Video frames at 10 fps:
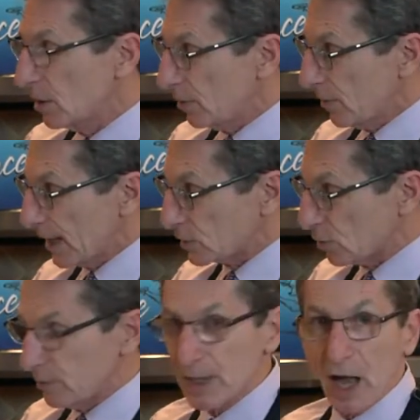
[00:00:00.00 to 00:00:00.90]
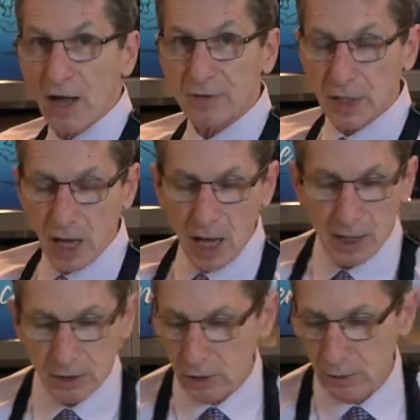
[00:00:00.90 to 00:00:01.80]
That's going to be
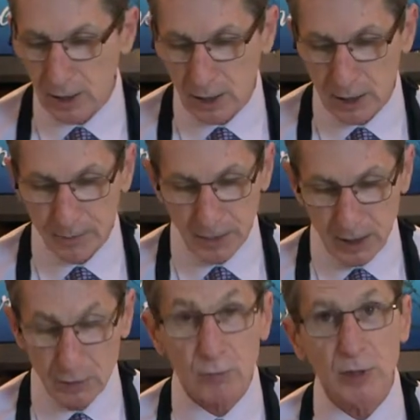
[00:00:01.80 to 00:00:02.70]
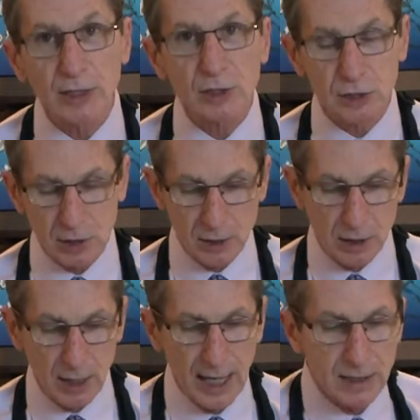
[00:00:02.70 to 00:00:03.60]
avocado enriched
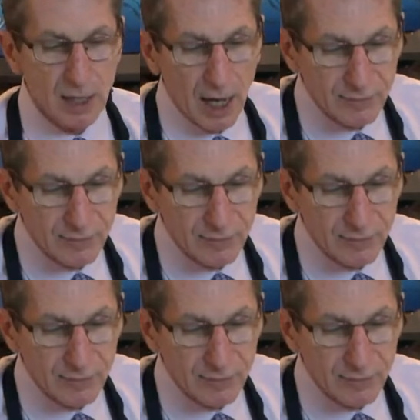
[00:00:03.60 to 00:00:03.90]
endive.